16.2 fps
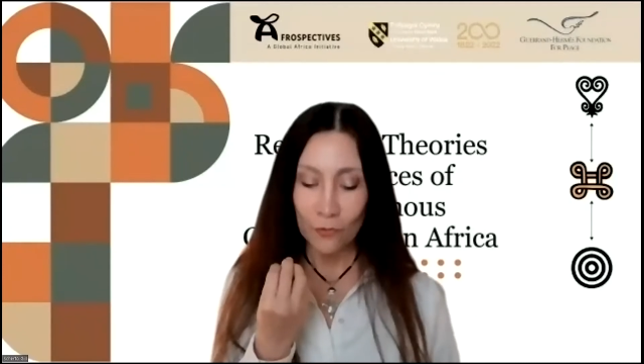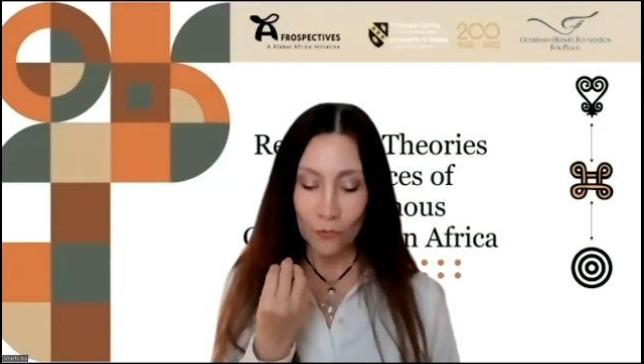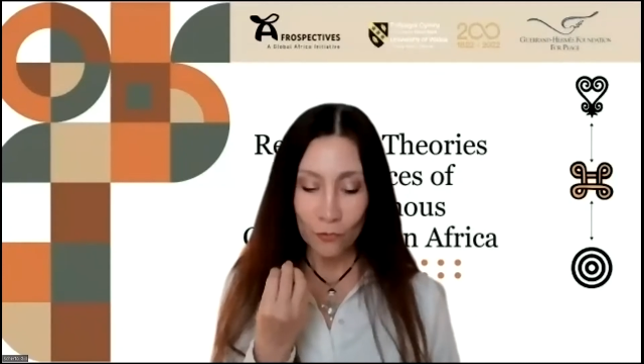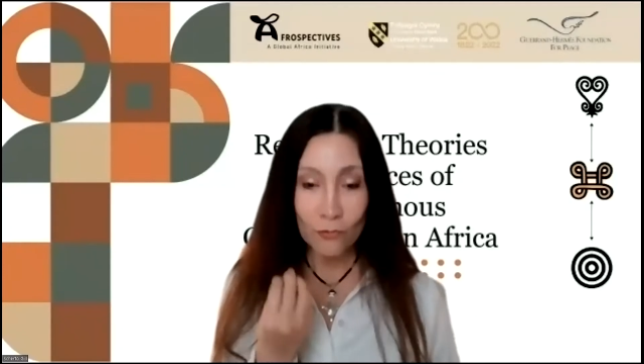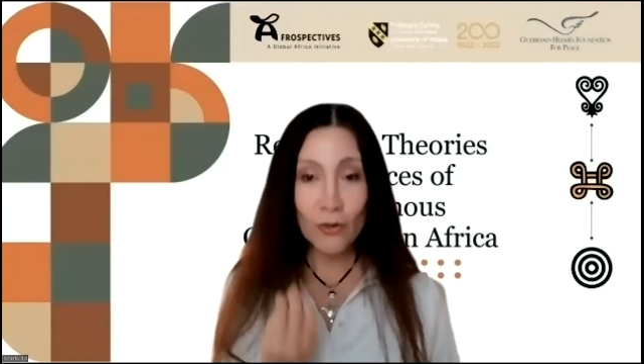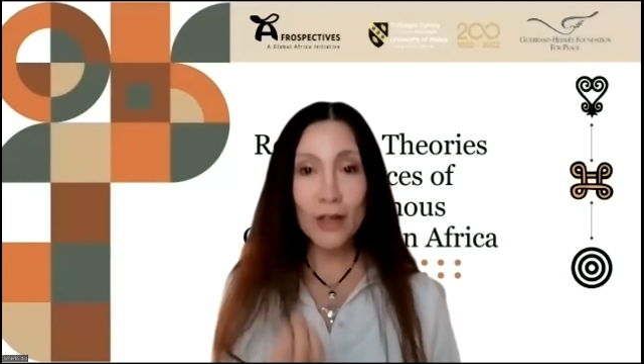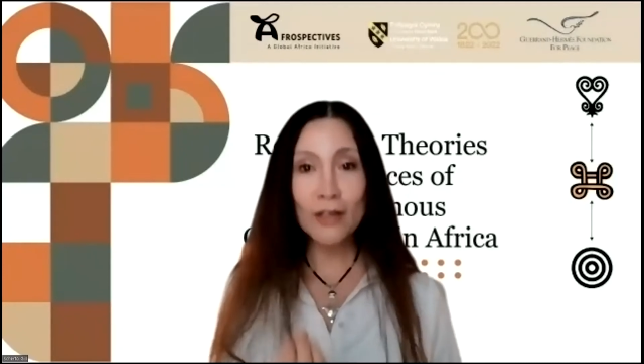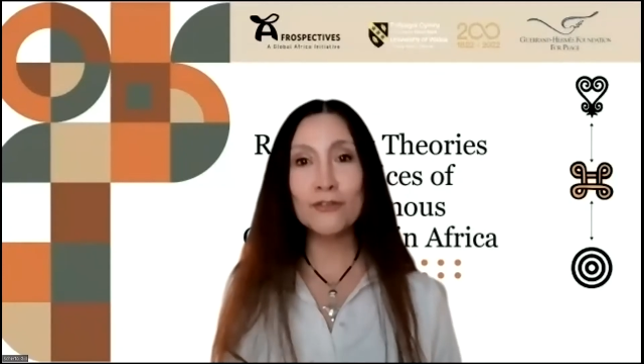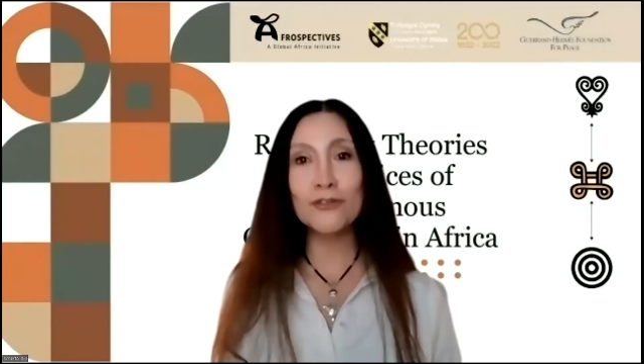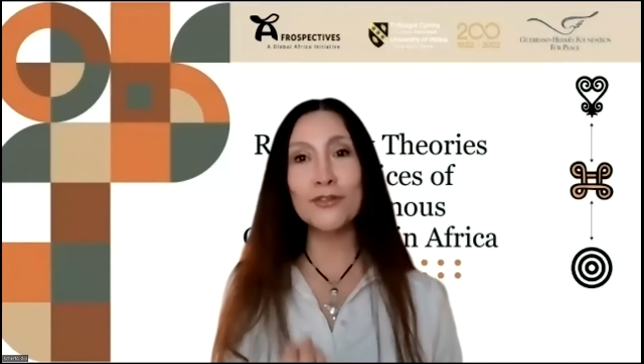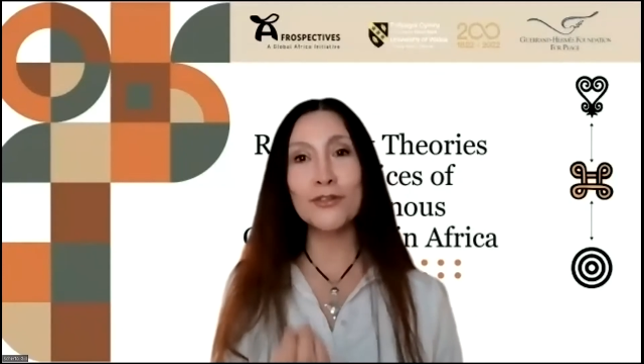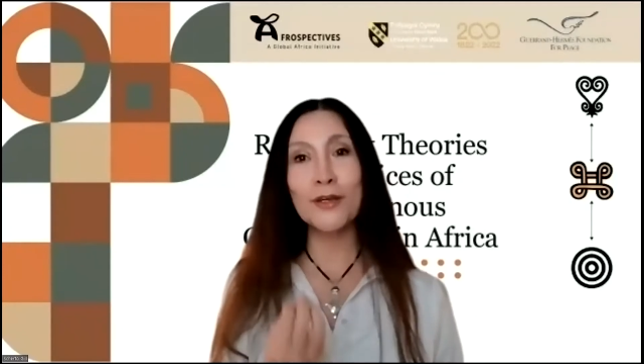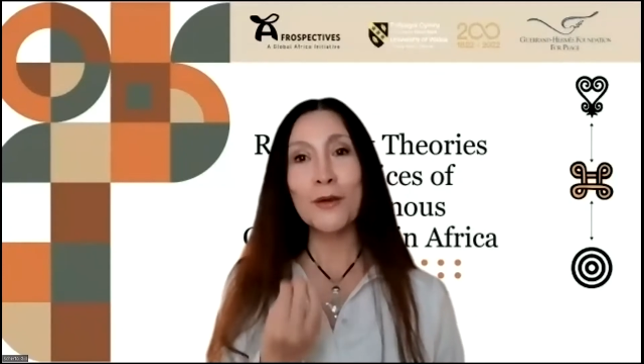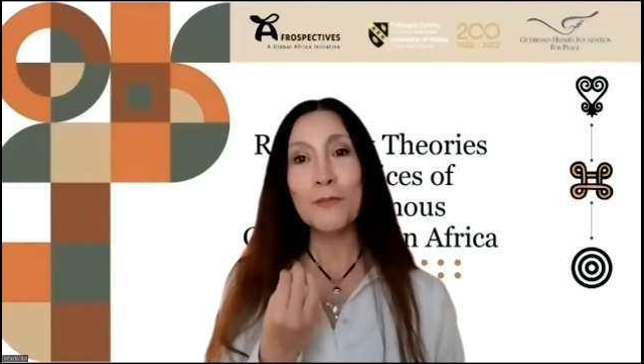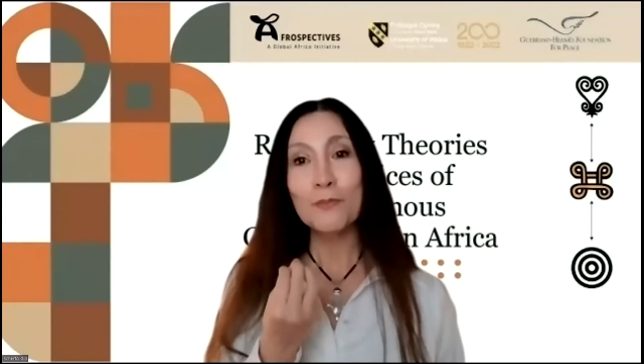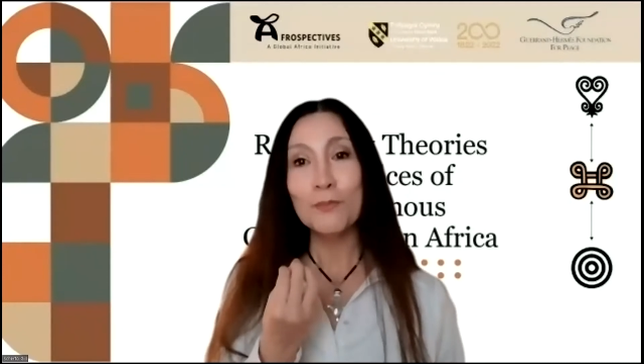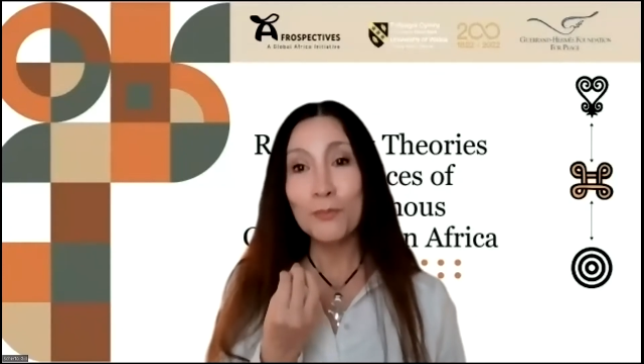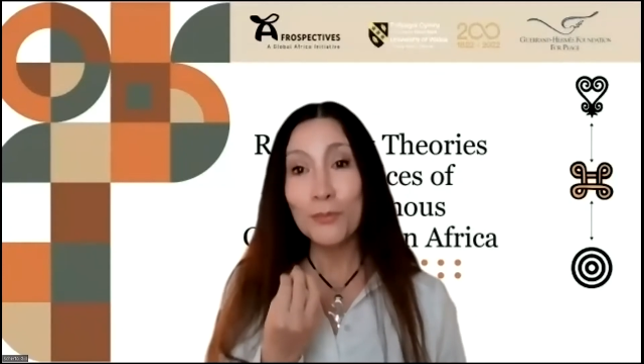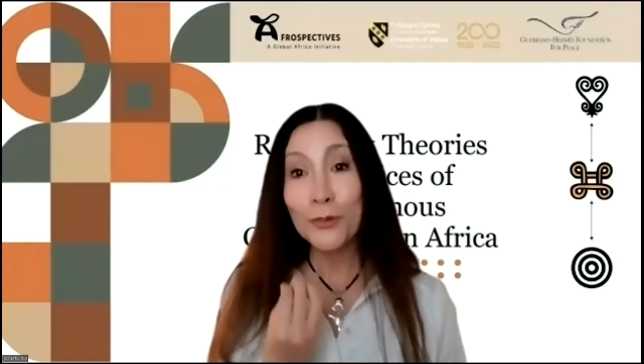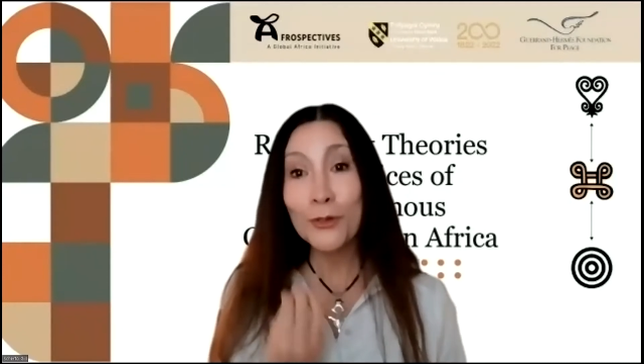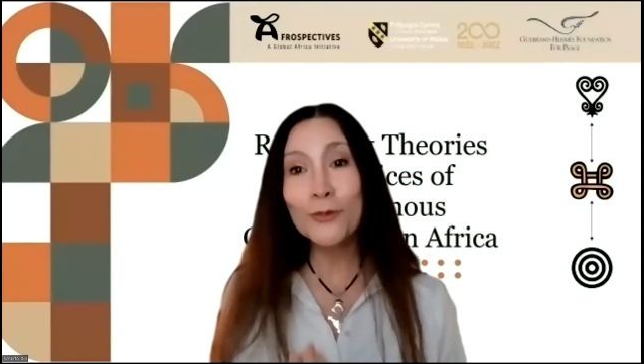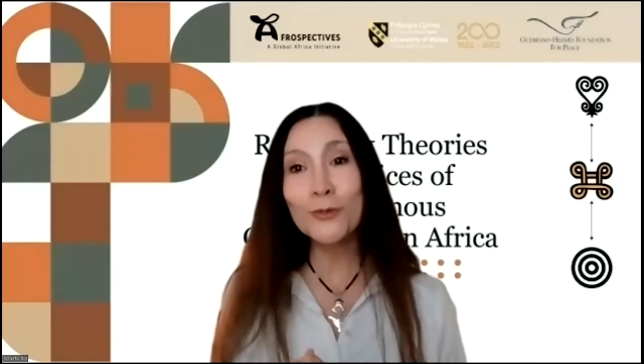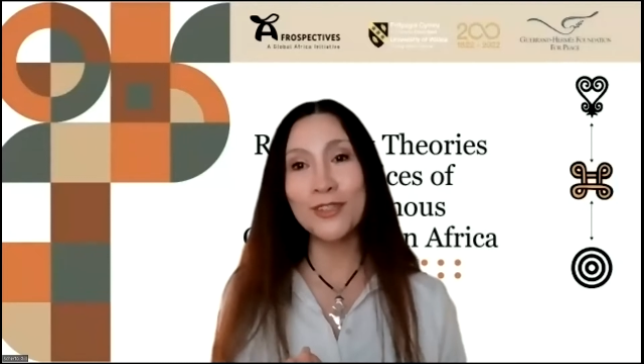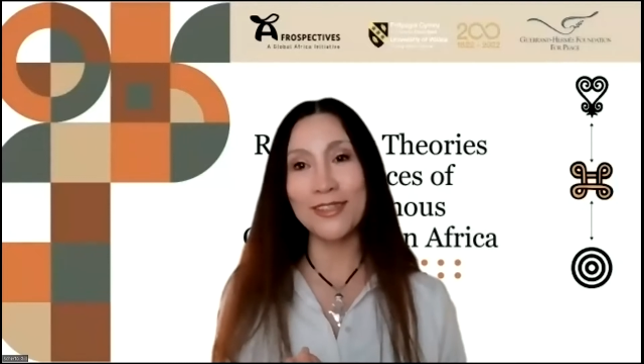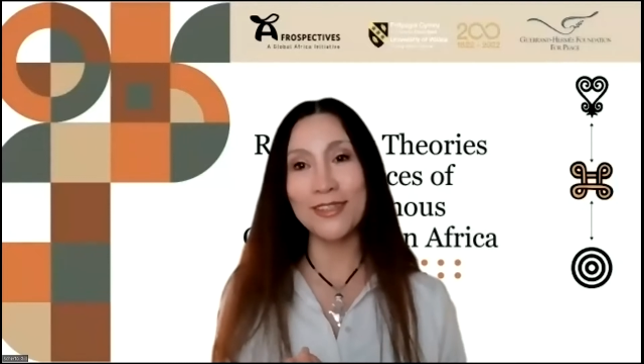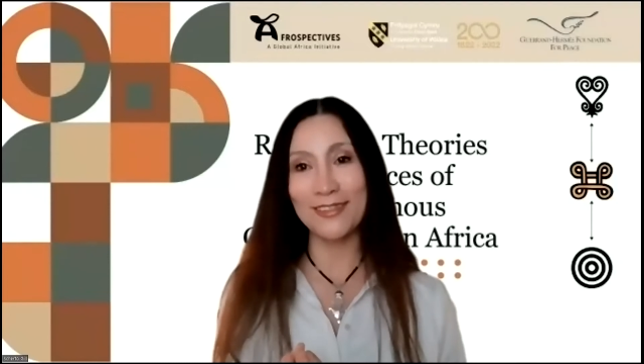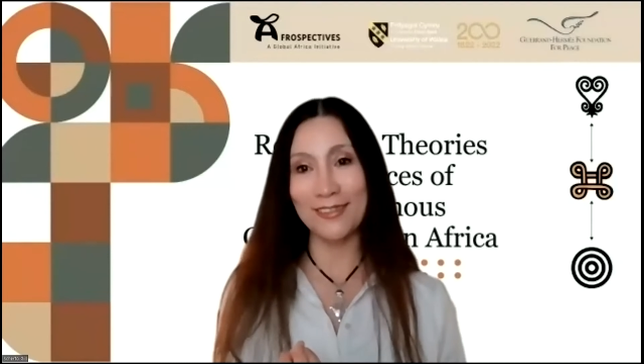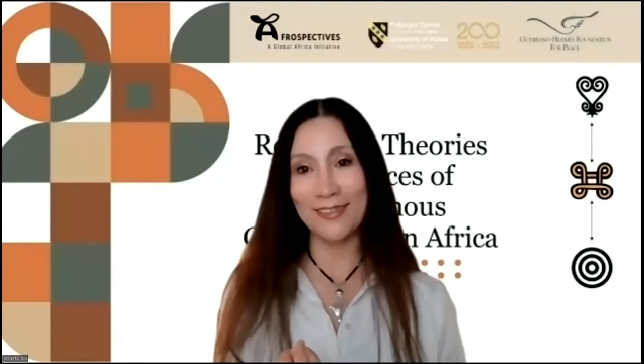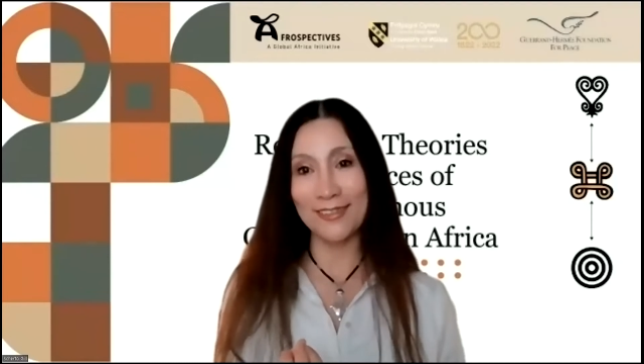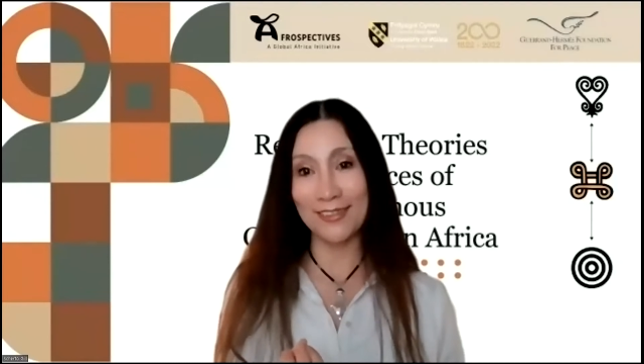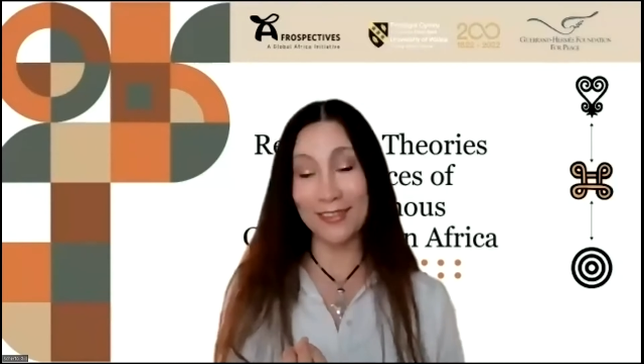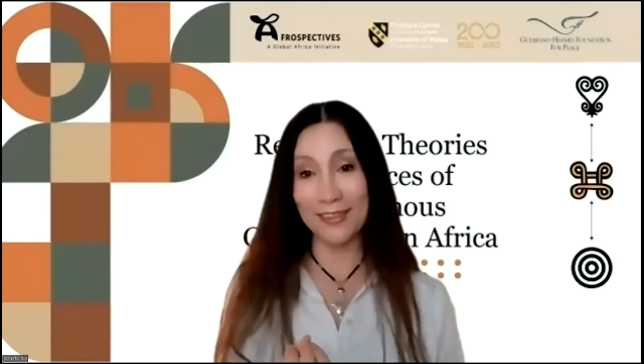rich
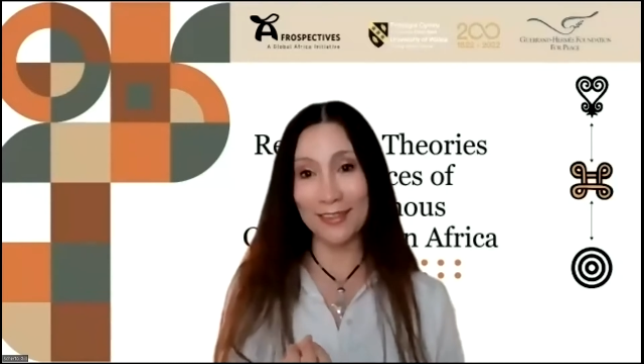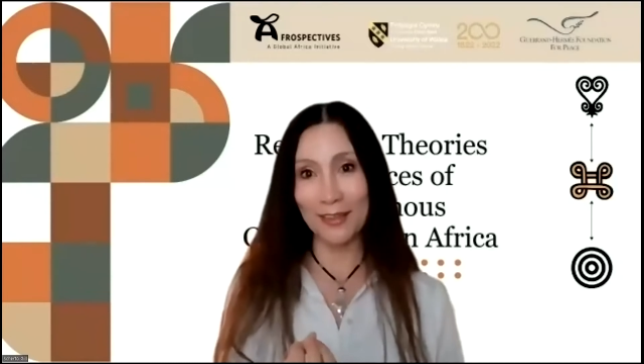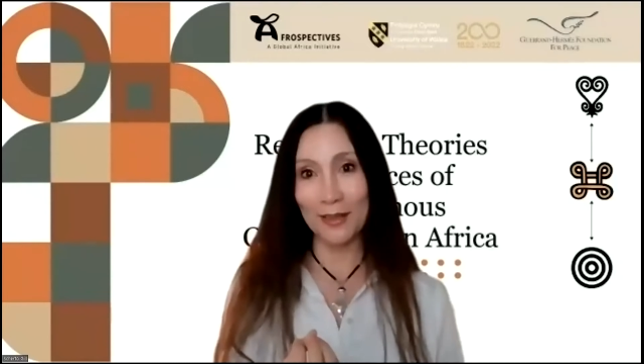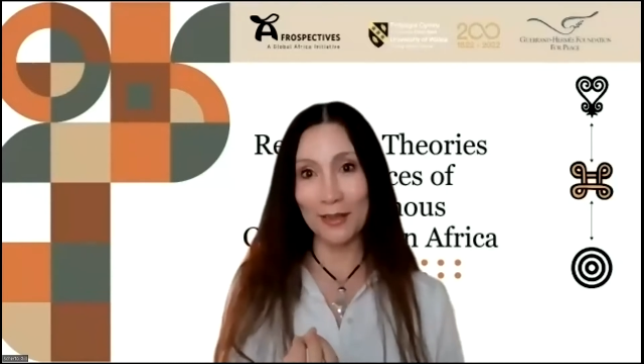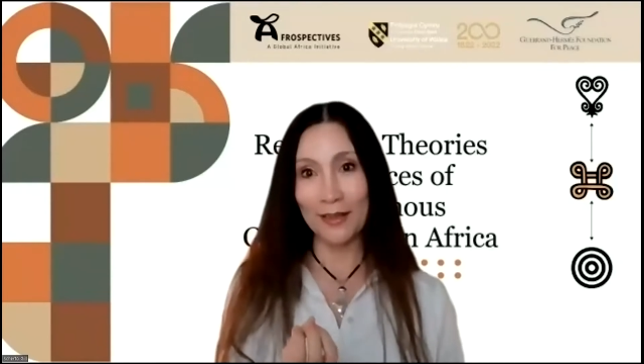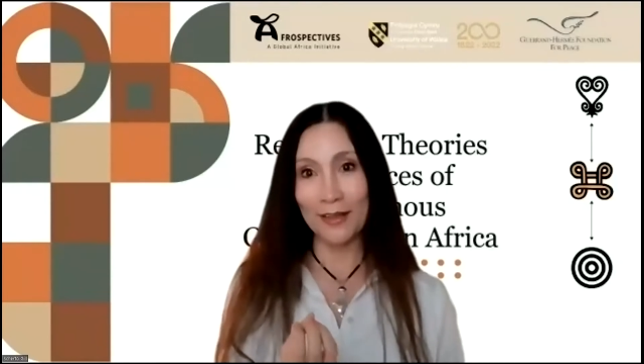beauties